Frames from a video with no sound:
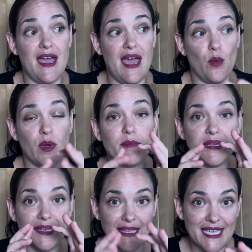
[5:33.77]
And we
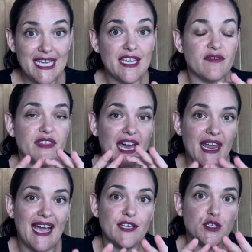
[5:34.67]
believe that
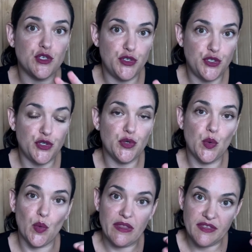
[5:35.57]
has to do
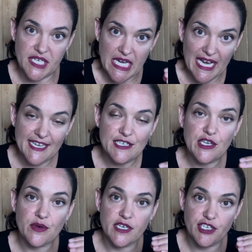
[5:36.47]
with
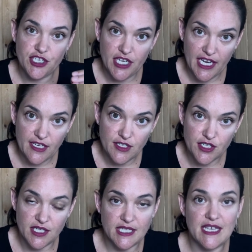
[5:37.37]
dietary
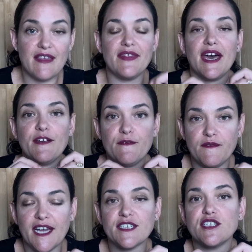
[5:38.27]
changes that
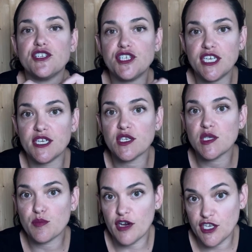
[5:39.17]
affected gene
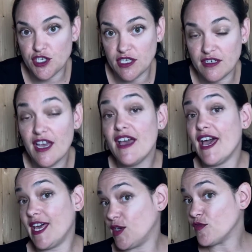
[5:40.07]
expression.
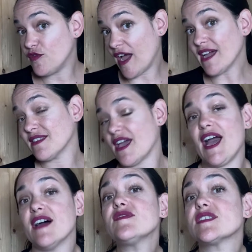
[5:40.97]
And in fact, they
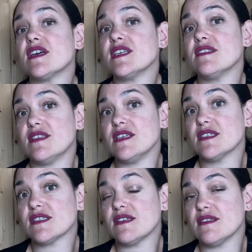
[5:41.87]
have studied
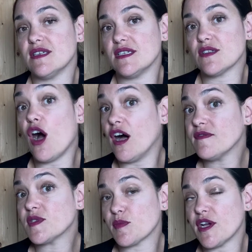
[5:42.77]
these
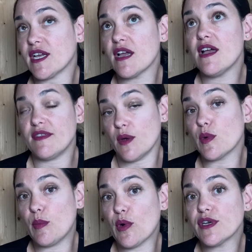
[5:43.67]
offspring that were
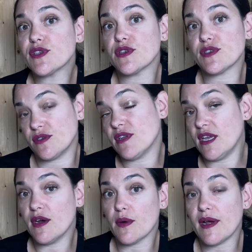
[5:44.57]
born in
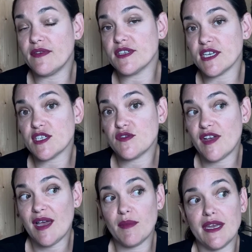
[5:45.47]
and around the Dutch
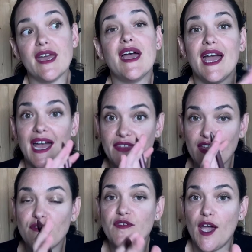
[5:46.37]
famine, and they
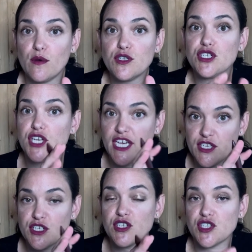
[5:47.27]
found
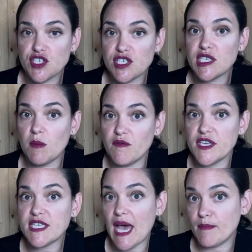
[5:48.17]
changes to some of
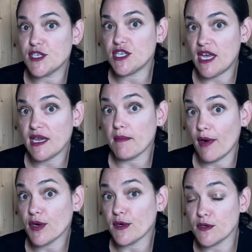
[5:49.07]
these epigenetic
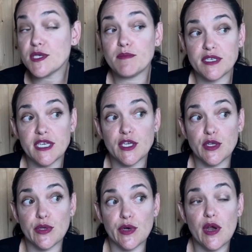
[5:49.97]
markers, in
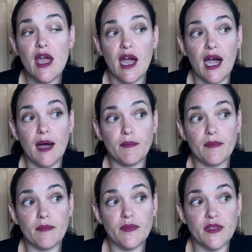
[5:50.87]
particular,
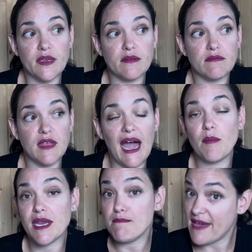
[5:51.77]
the how
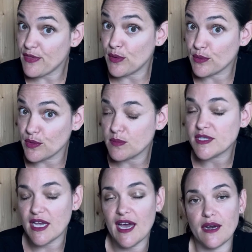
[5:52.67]
many methyl groups
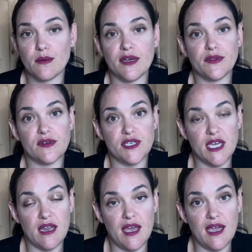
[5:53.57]
they had around their
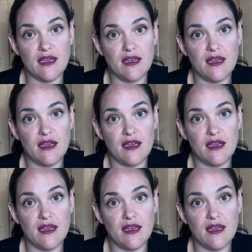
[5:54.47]
DNA.